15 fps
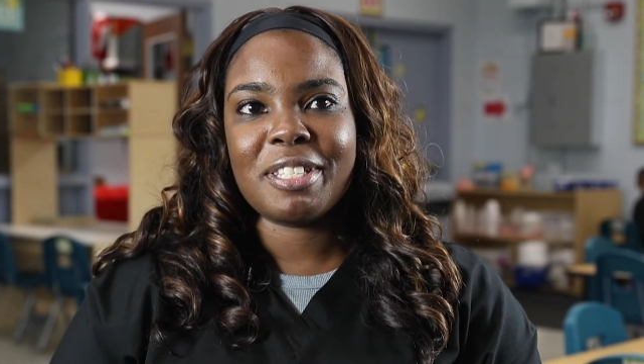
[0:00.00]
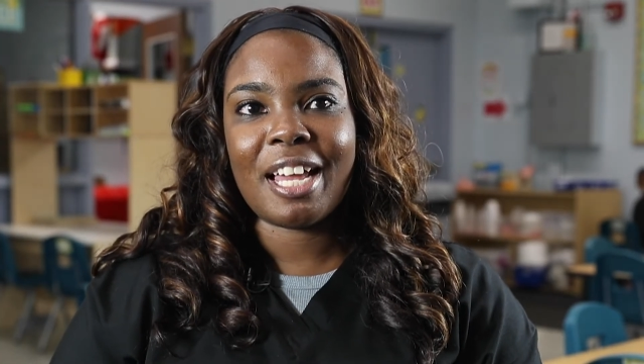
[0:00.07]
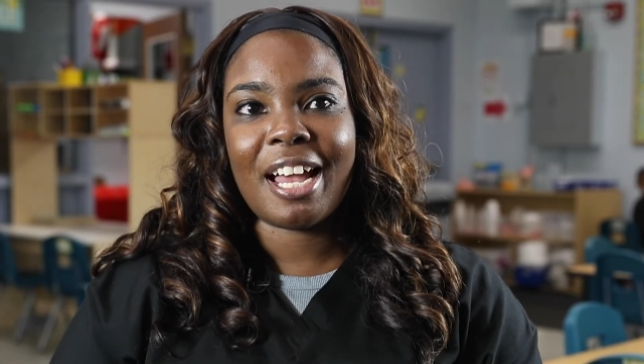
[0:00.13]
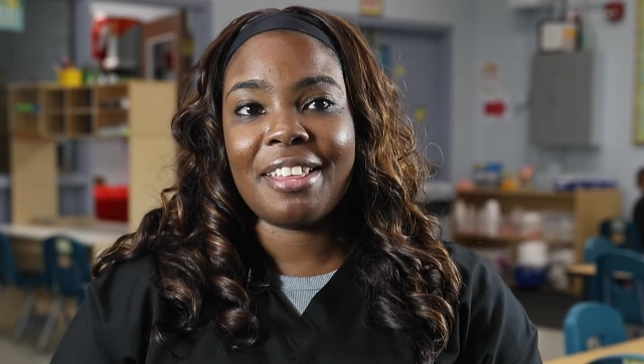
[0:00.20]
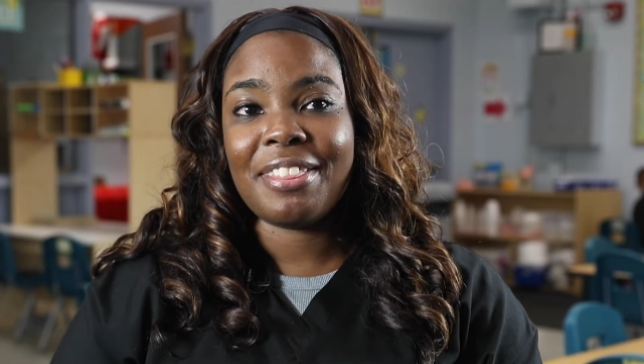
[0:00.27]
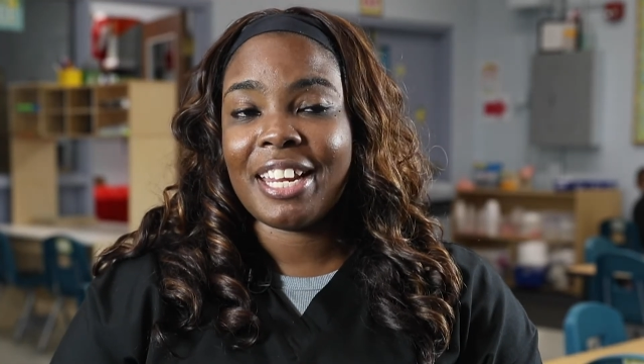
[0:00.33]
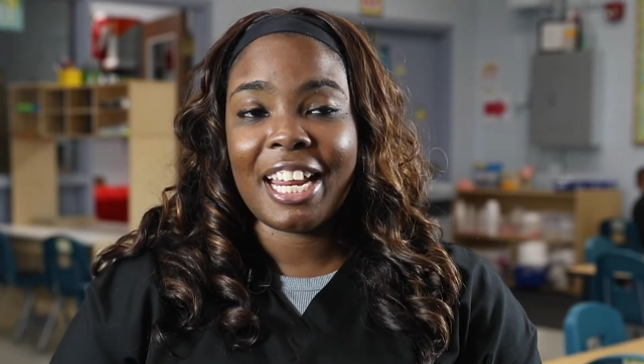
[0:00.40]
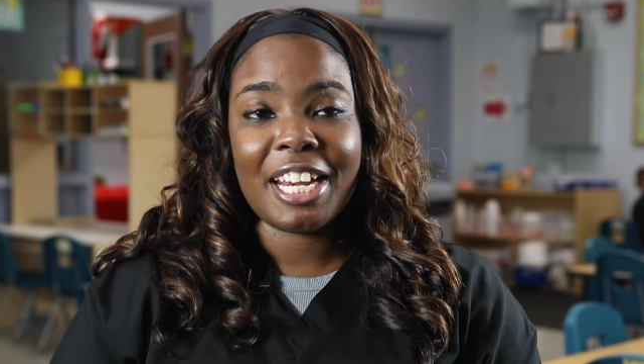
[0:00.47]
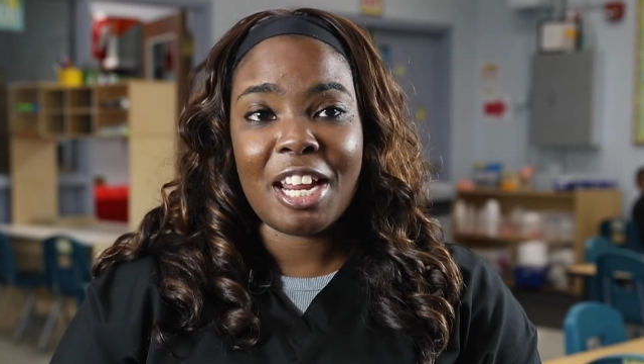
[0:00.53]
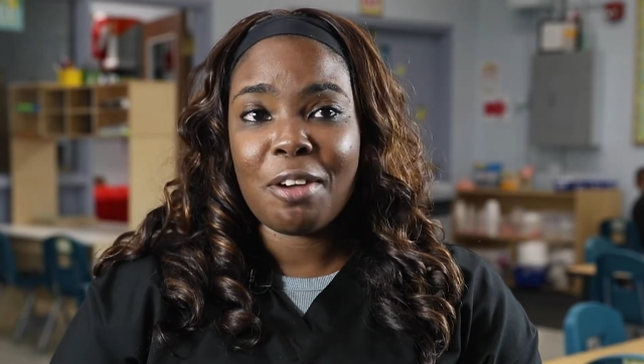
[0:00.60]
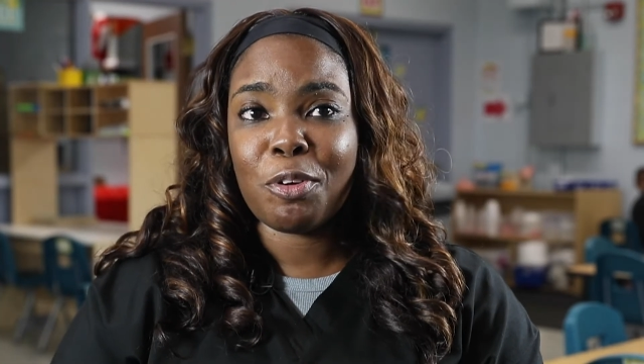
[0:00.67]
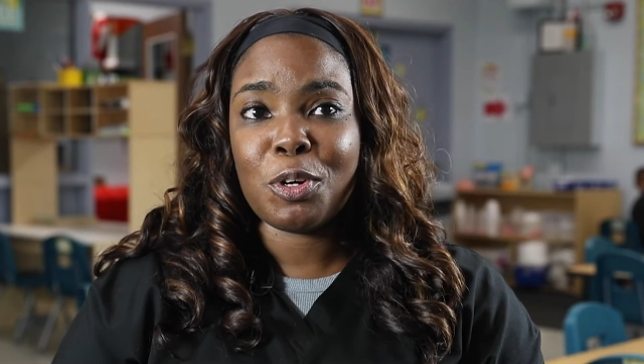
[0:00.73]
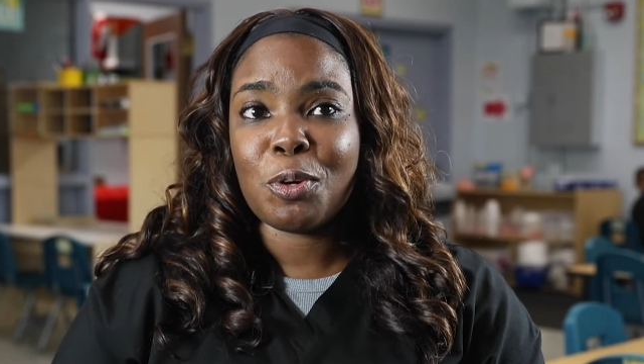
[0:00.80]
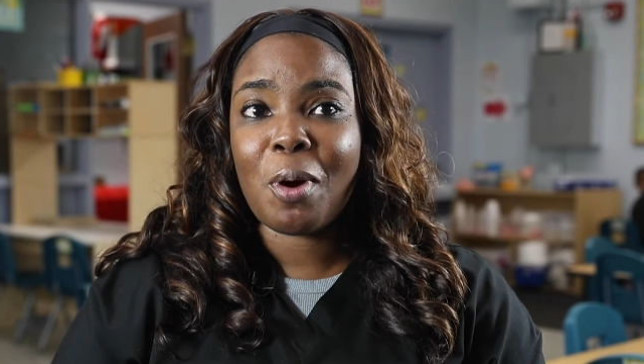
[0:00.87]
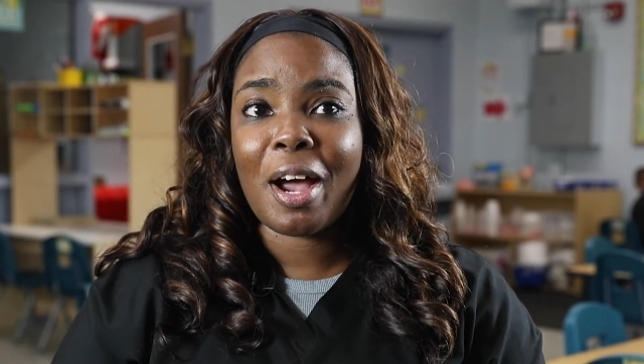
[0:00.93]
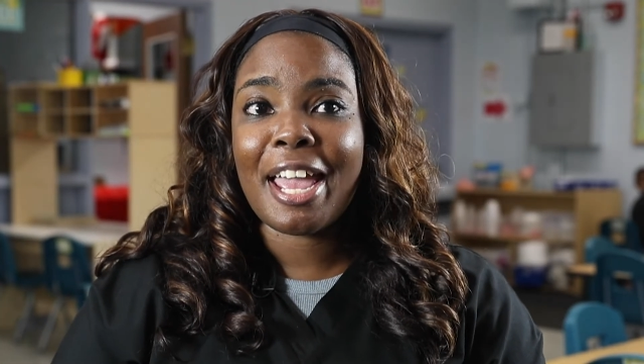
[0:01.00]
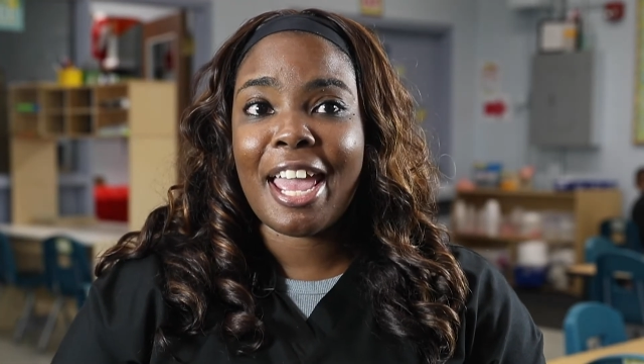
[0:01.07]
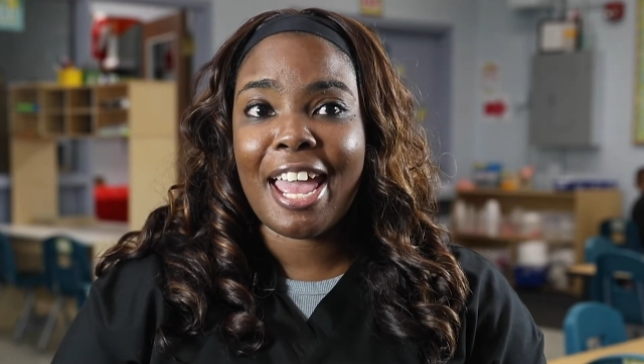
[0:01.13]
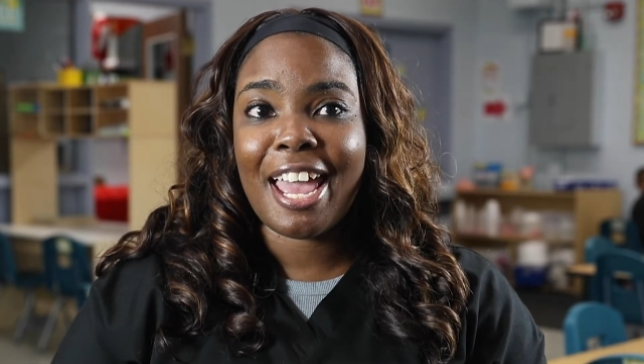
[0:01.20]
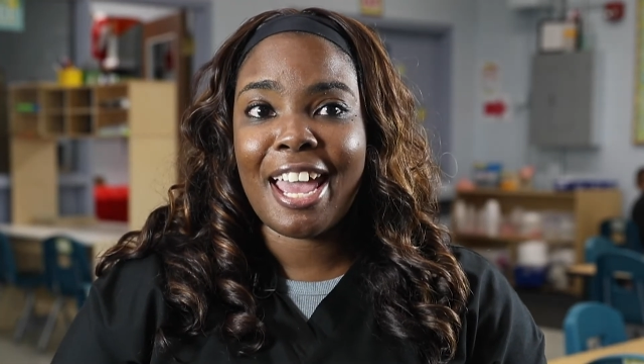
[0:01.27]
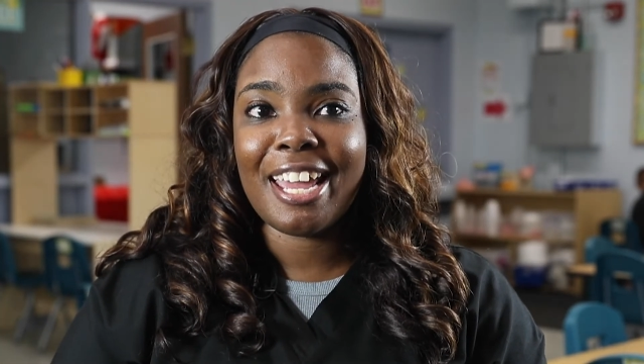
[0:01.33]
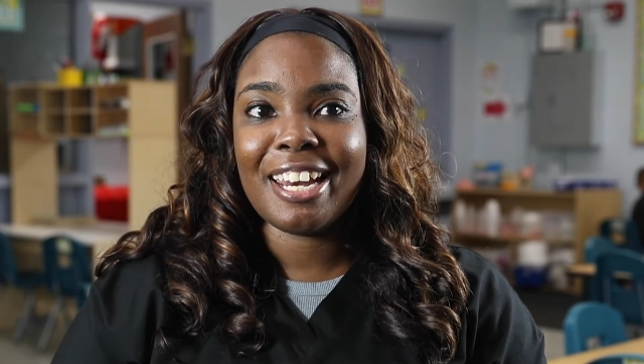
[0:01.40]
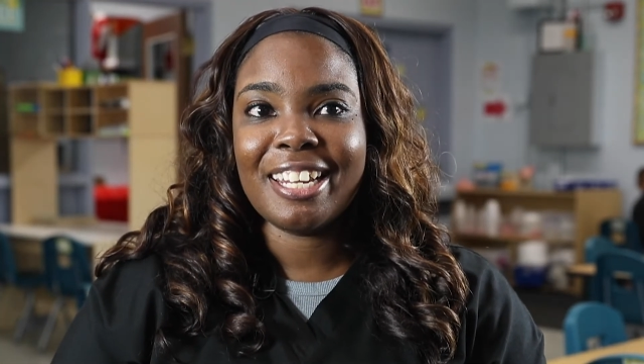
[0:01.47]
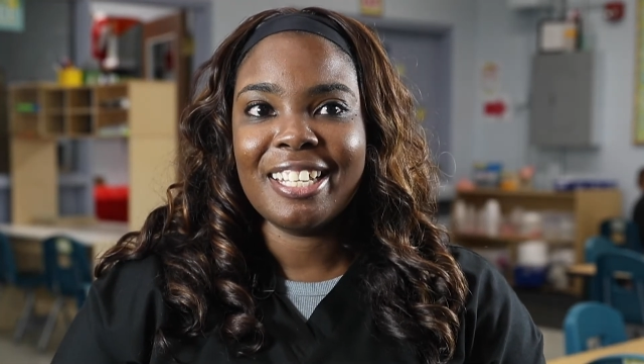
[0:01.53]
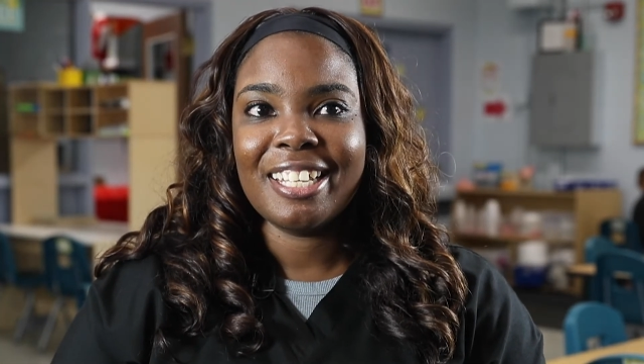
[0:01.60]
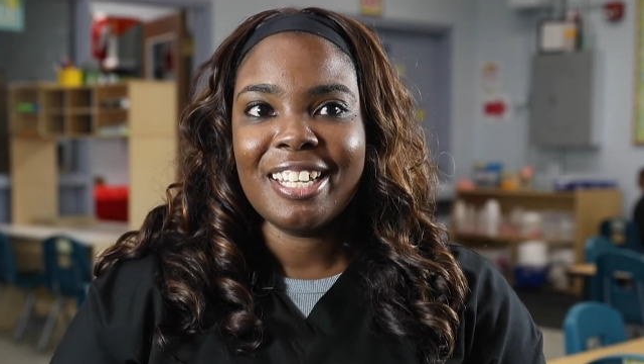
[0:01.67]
side that I never knew I had,